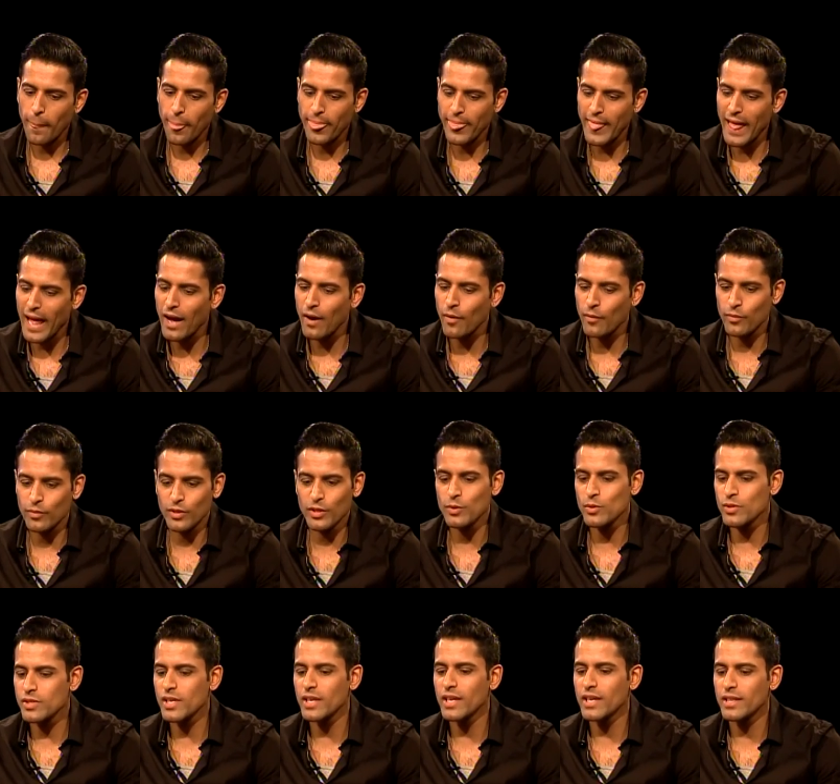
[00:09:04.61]
now you
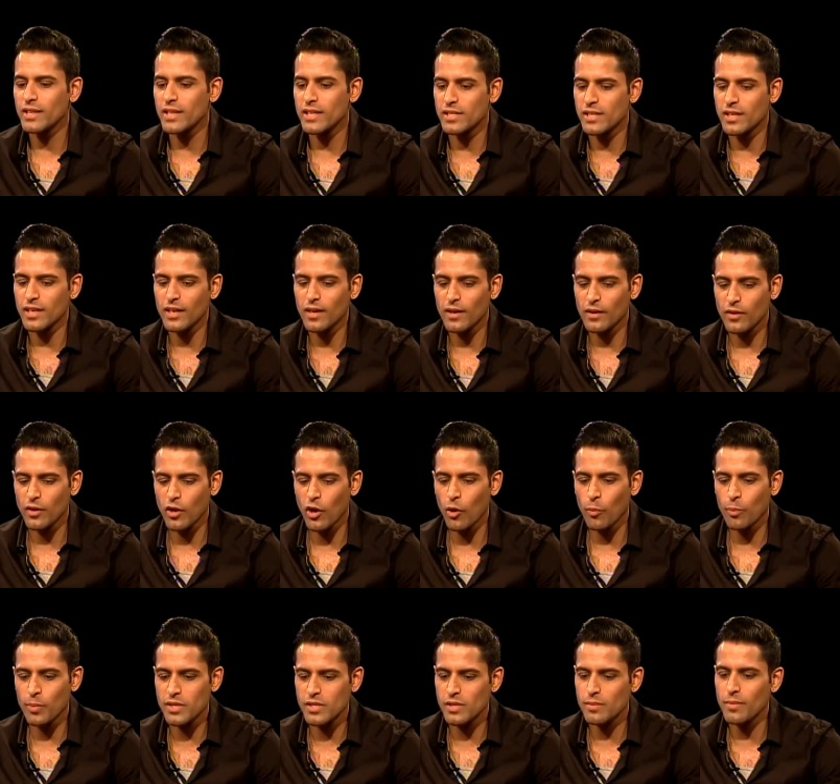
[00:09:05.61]
see there's a
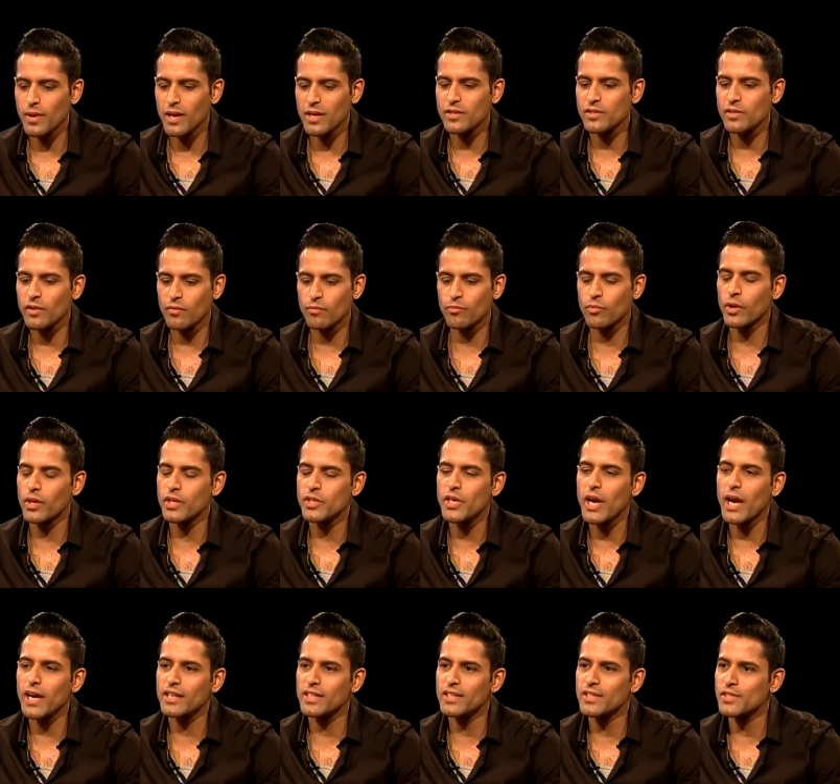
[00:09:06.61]
copious amounts of British
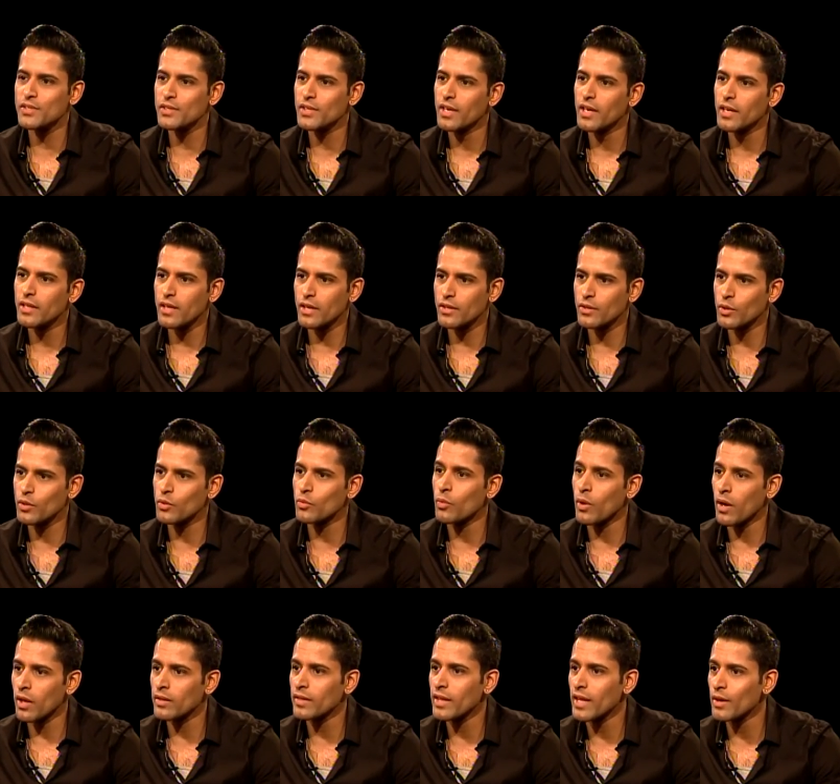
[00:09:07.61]
actors. They're doing
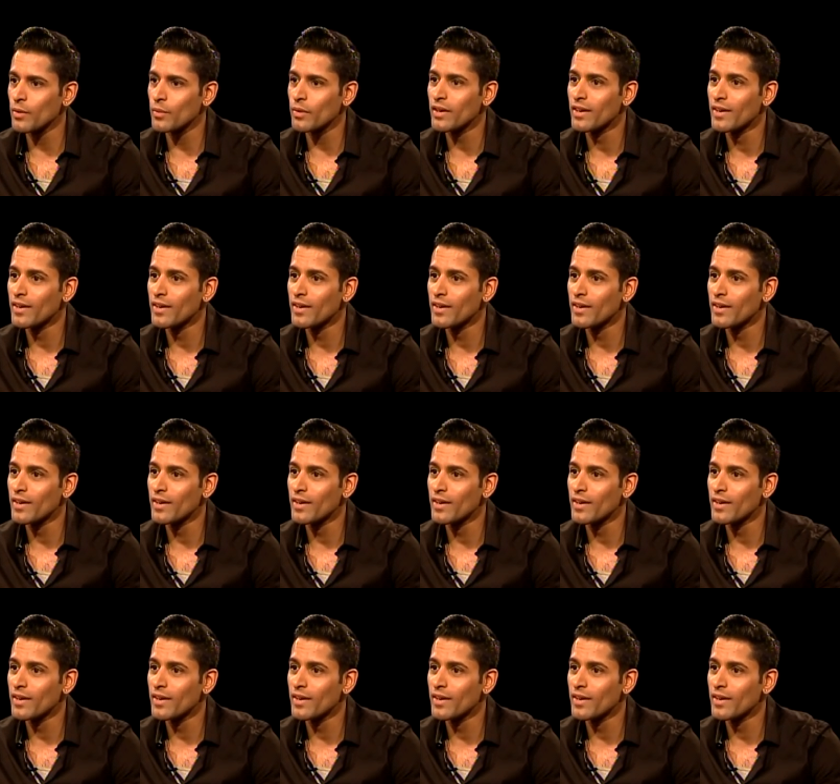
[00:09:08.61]
well now. Oh